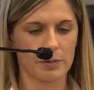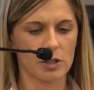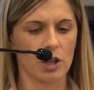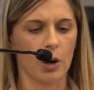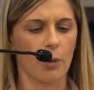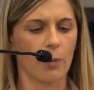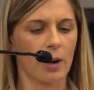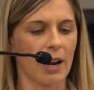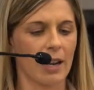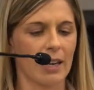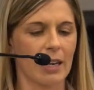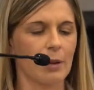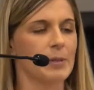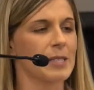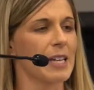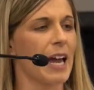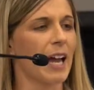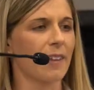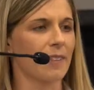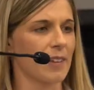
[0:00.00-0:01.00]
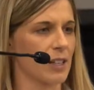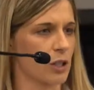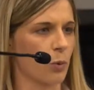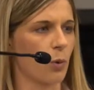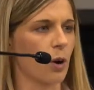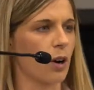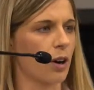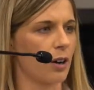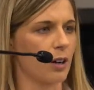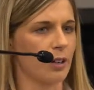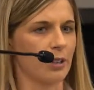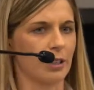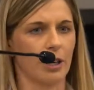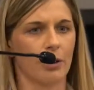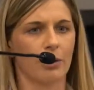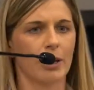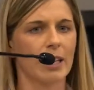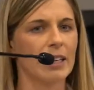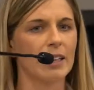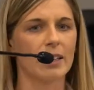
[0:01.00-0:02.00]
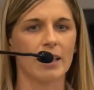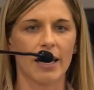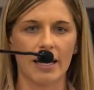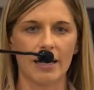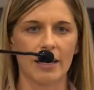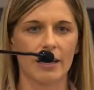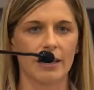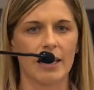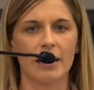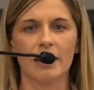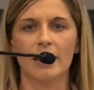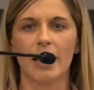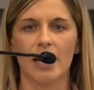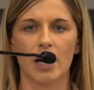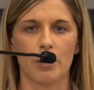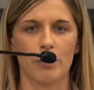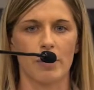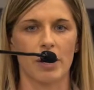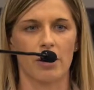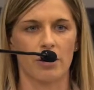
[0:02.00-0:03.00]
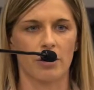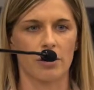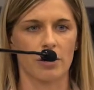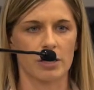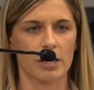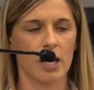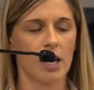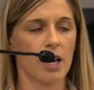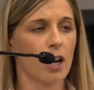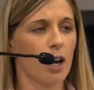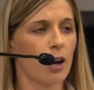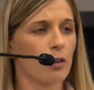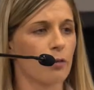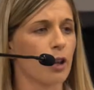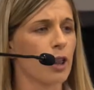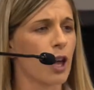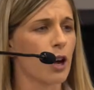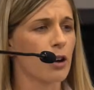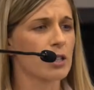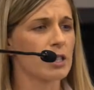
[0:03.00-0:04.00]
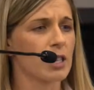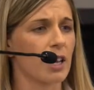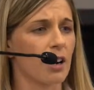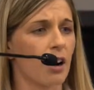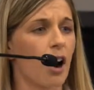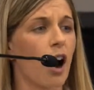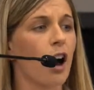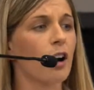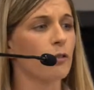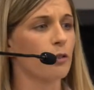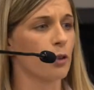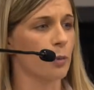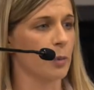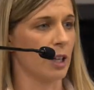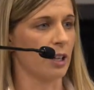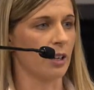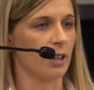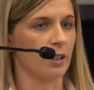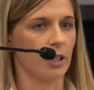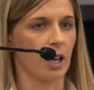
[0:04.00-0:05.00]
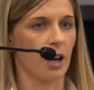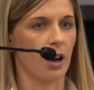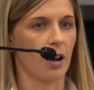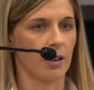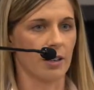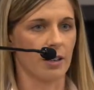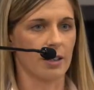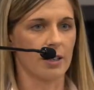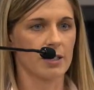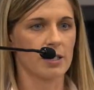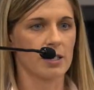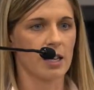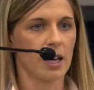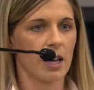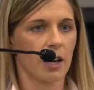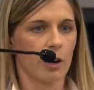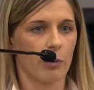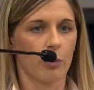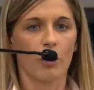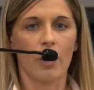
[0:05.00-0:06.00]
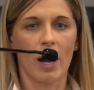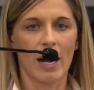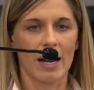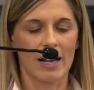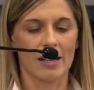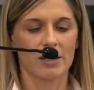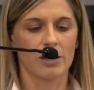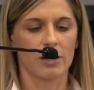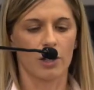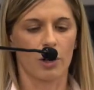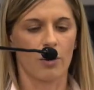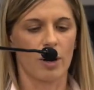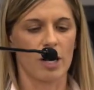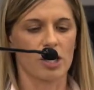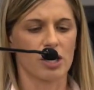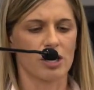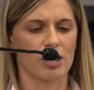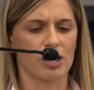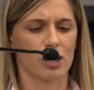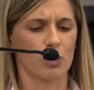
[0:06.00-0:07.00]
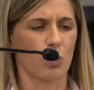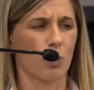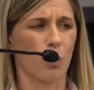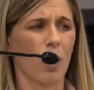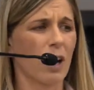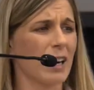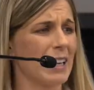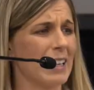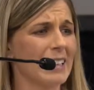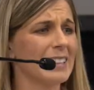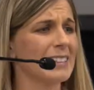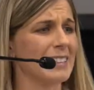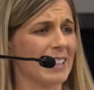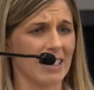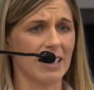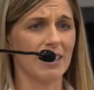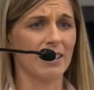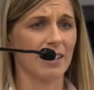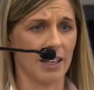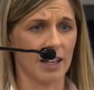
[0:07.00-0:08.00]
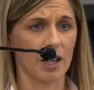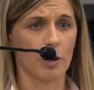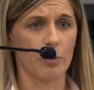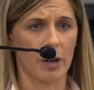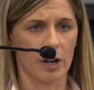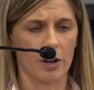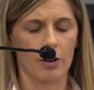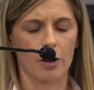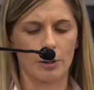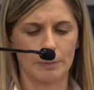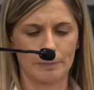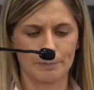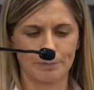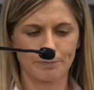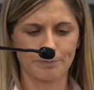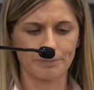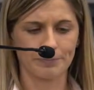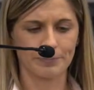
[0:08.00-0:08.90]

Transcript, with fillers: So when I keep saying this word, you know, chelated, chelated minerals, for those that are unfamiliar in the audience, we want to answer the question just what is a chelated mineral?